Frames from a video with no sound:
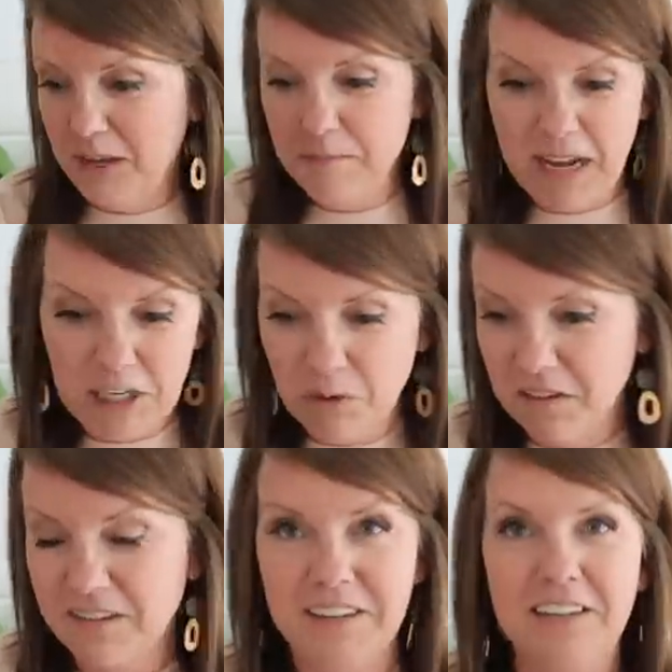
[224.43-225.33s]

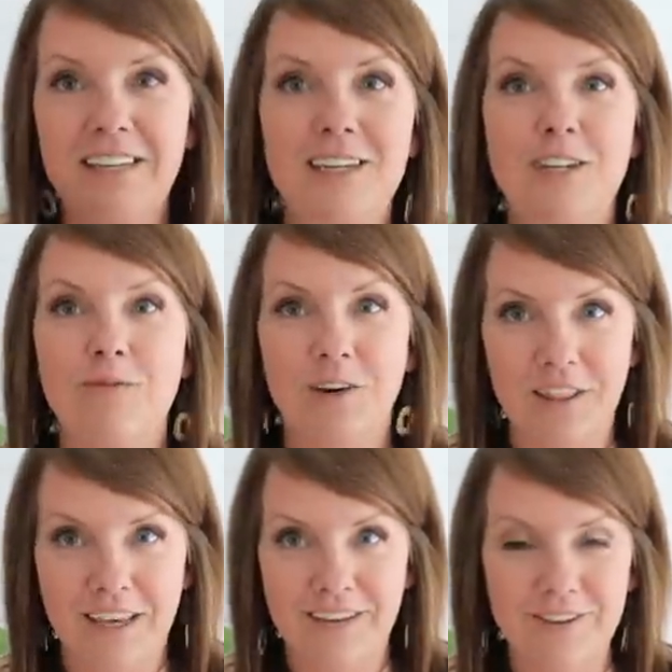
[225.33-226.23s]
manuals and just
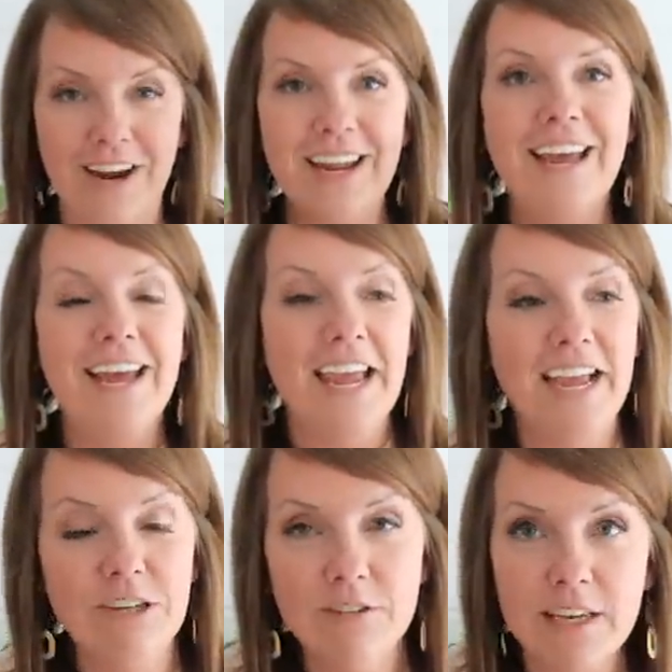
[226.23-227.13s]
different things, right?
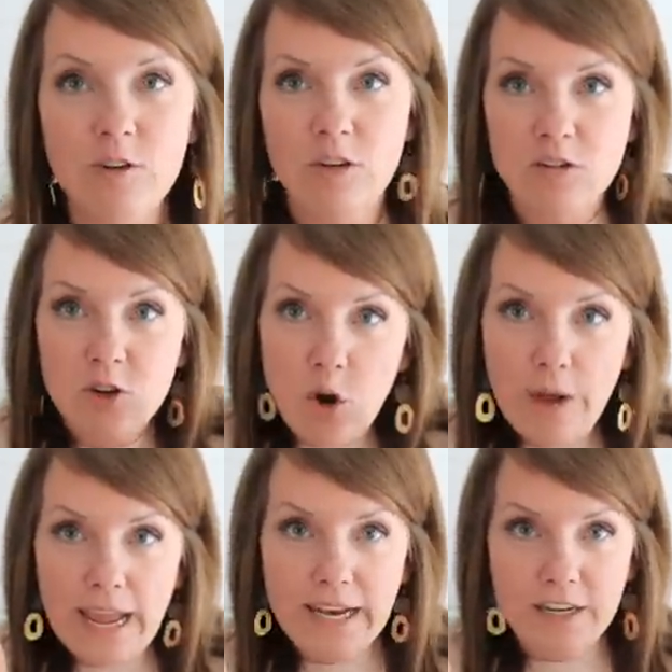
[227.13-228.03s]
And she was like, you just go
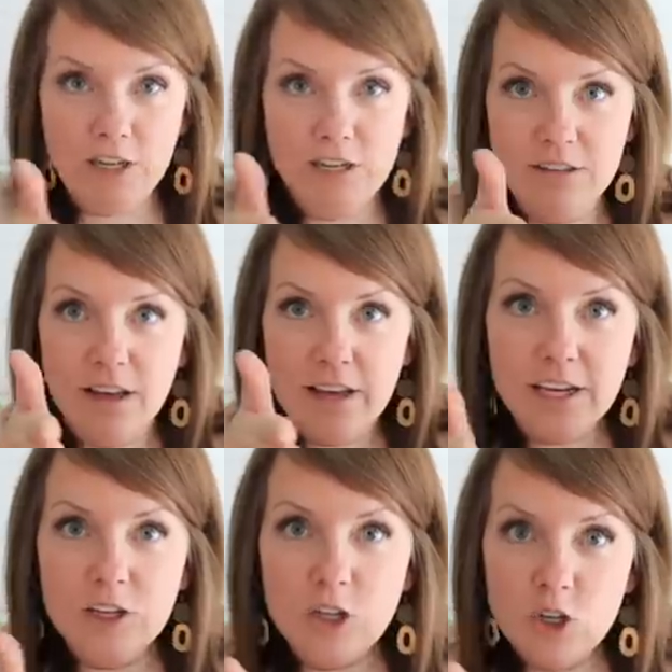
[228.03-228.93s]
in and you just
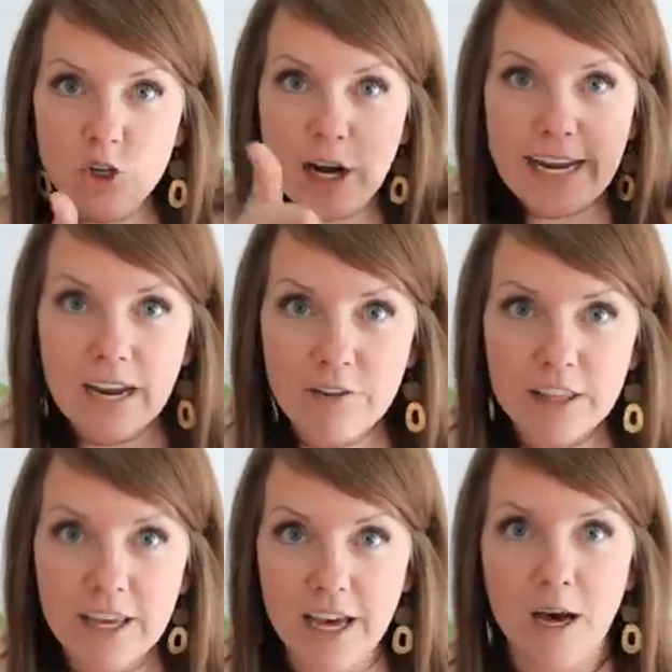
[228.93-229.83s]
straighten
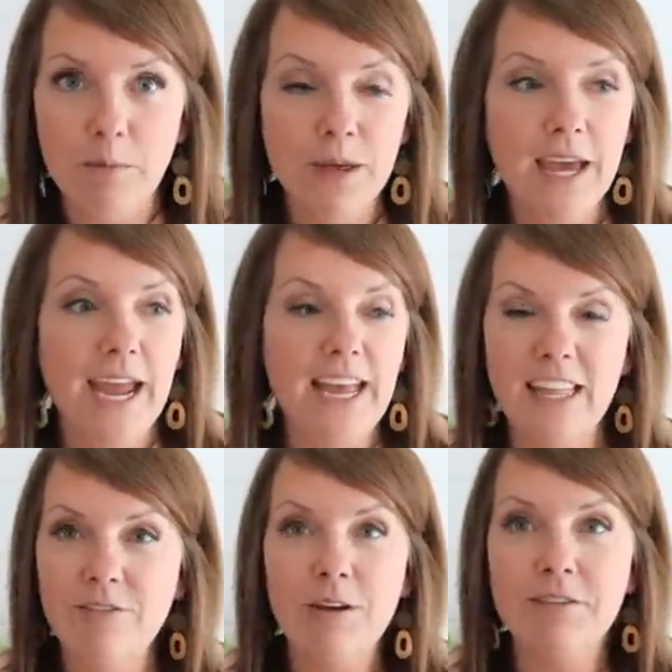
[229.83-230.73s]
everything up. And
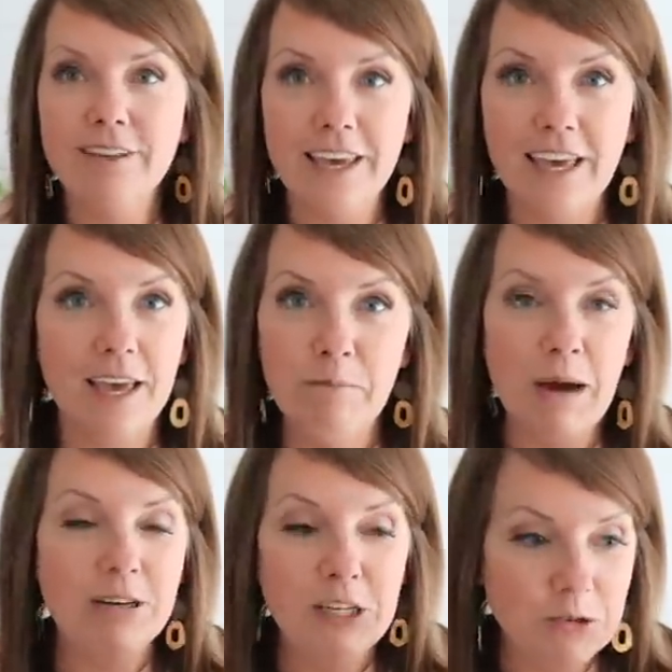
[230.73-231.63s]
then if there was like
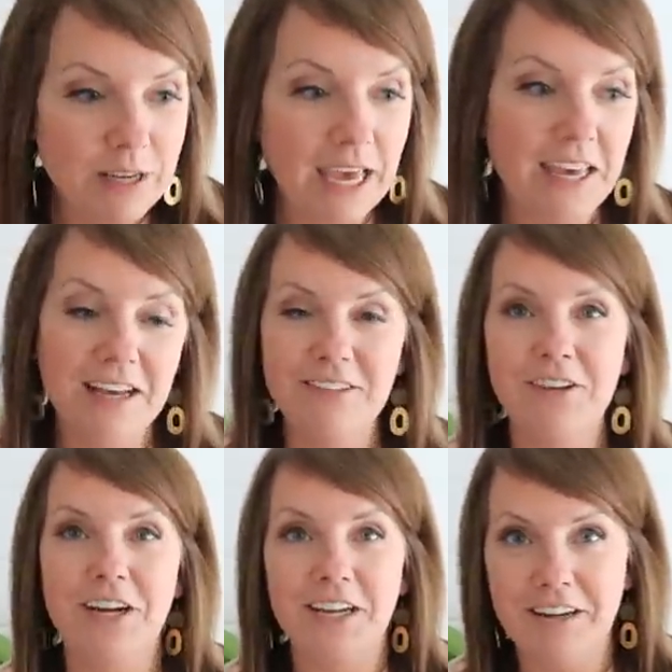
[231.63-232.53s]
Mountain Dew cans
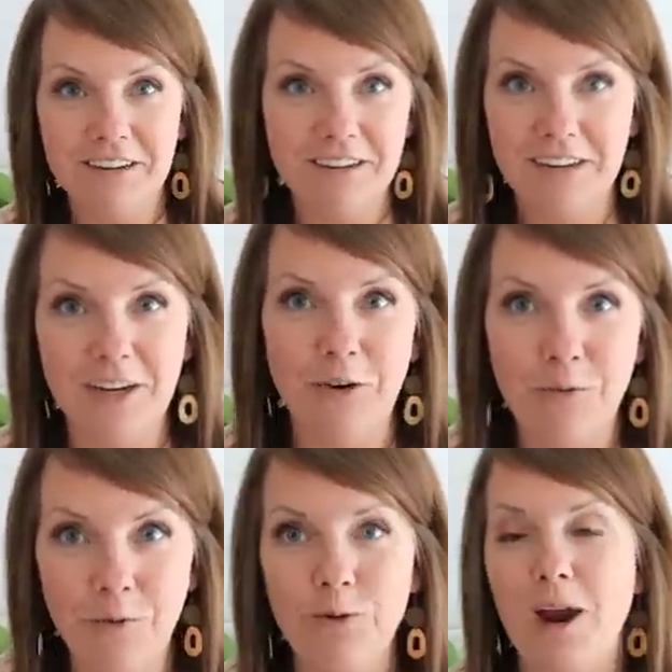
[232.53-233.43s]
or any, you know,
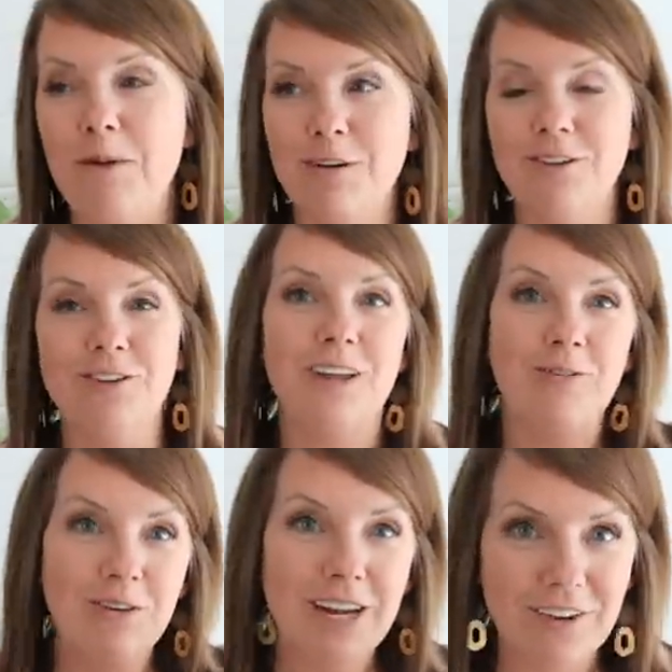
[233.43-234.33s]
food wrappers or stuff,
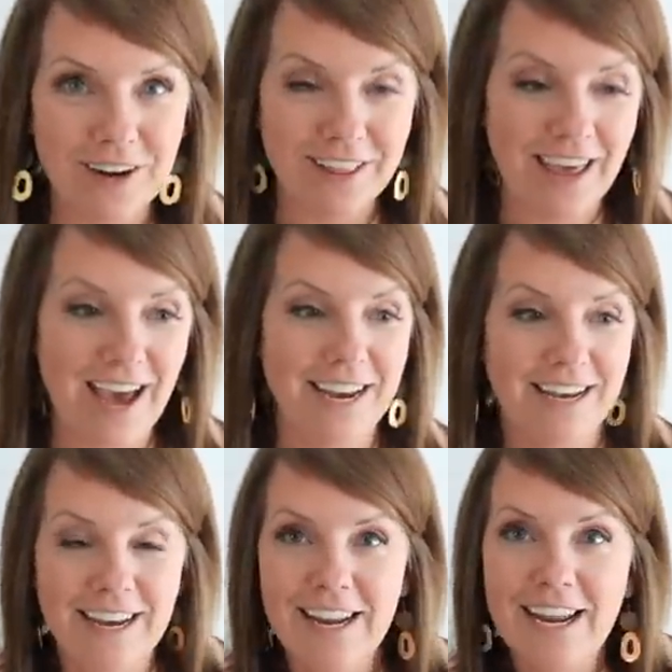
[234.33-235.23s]
you'd get rid of that
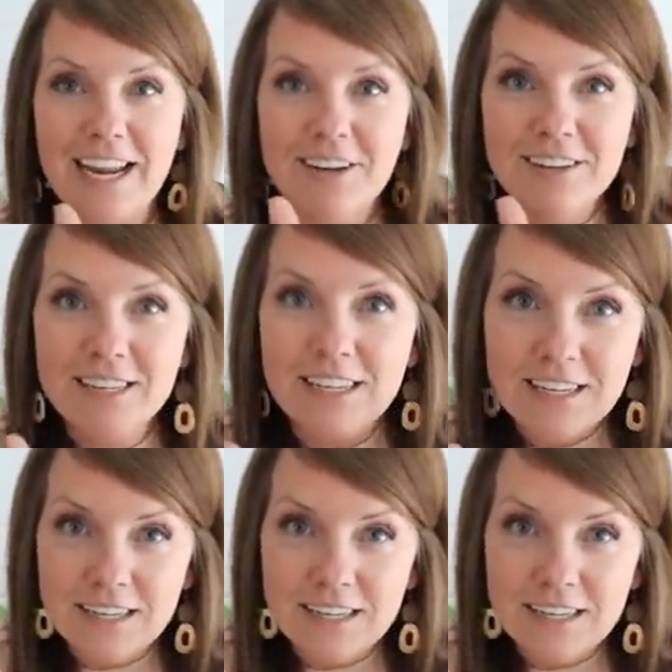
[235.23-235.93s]
and you just